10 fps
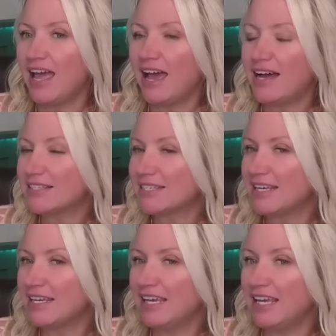
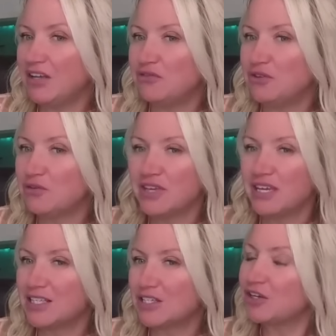asking if you think
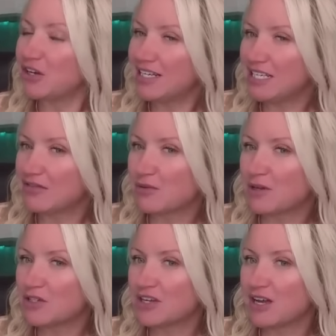it's a good idea for
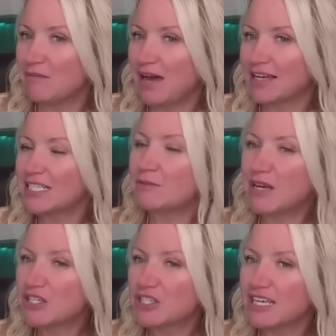Welcher to come back,
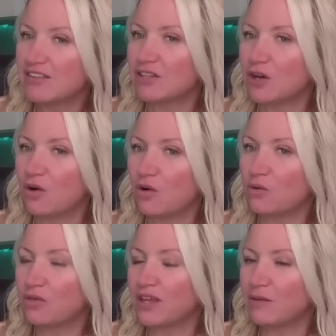especially given the whole
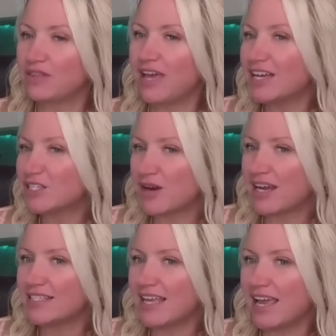thing with the
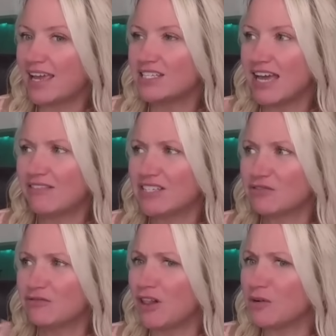x-rays and having to
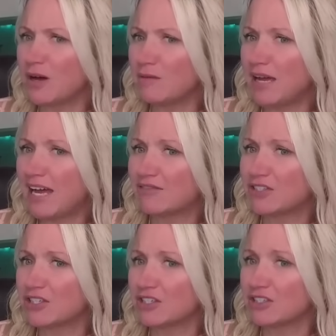follow up
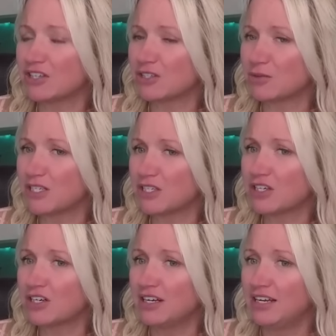after Dr.
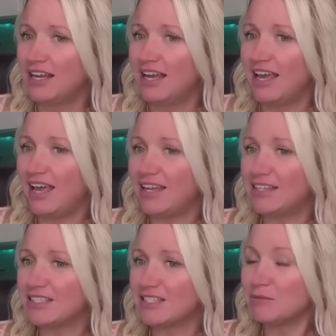Rentschler.
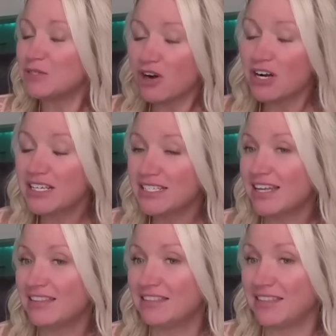And the majority
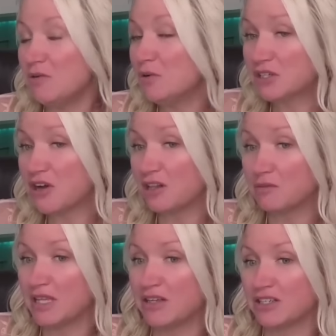said they wouldn't call him
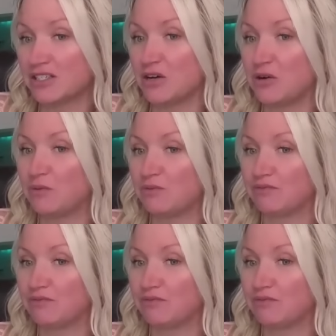either. So